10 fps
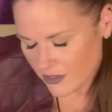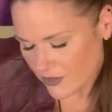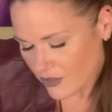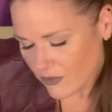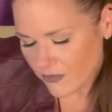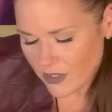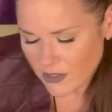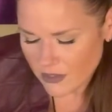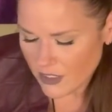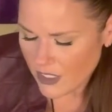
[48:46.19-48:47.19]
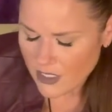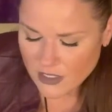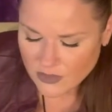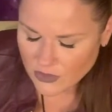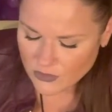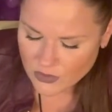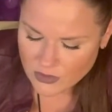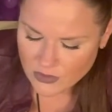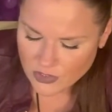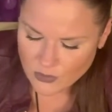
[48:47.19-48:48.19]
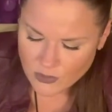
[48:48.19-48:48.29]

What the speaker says: Because you're fucking, dude, your energy is